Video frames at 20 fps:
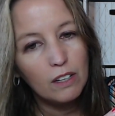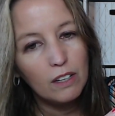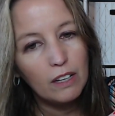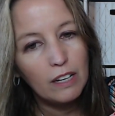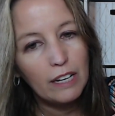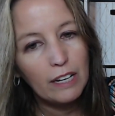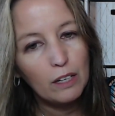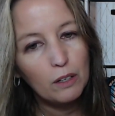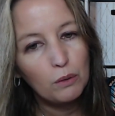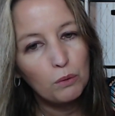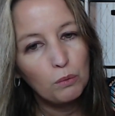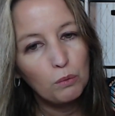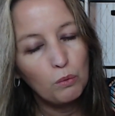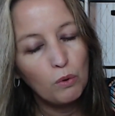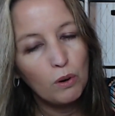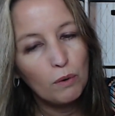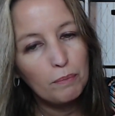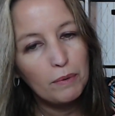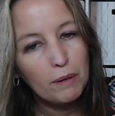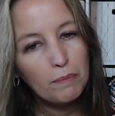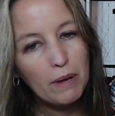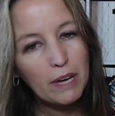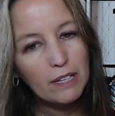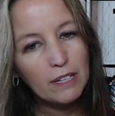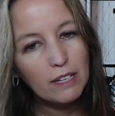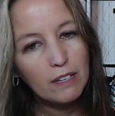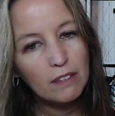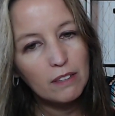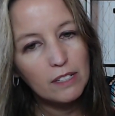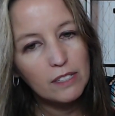I won't be
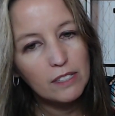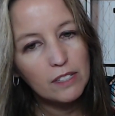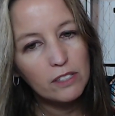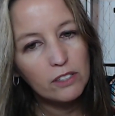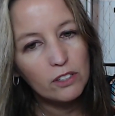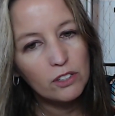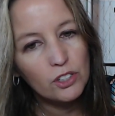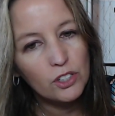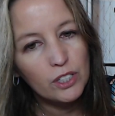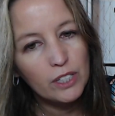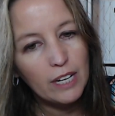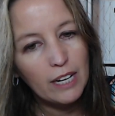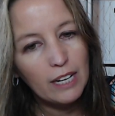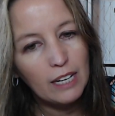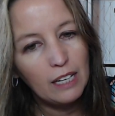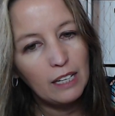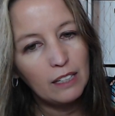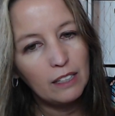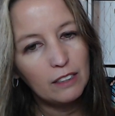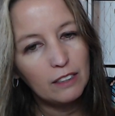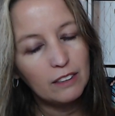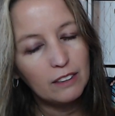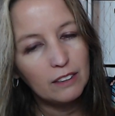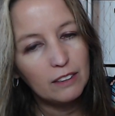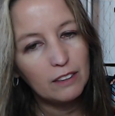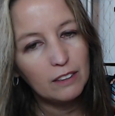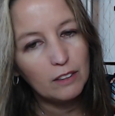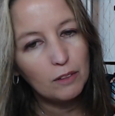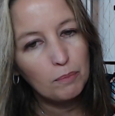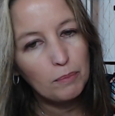making the scissor tray,
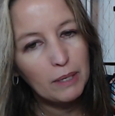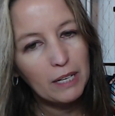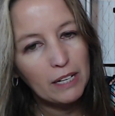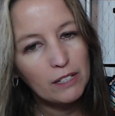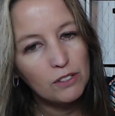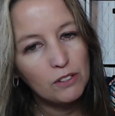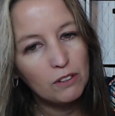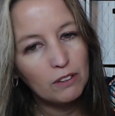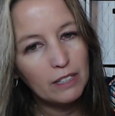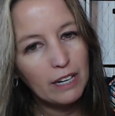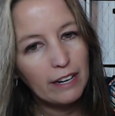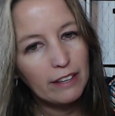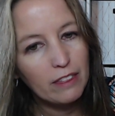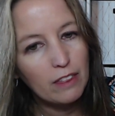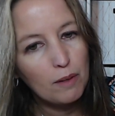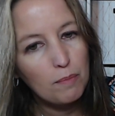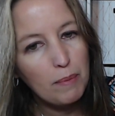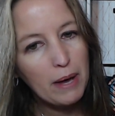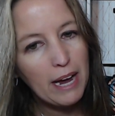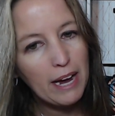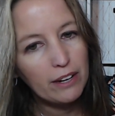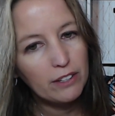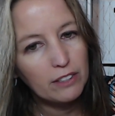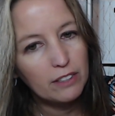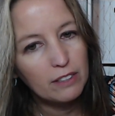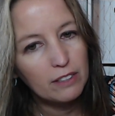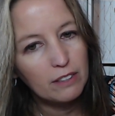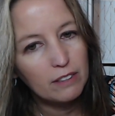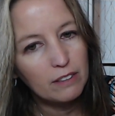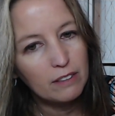but I do like the
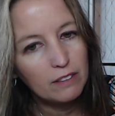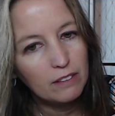pattern.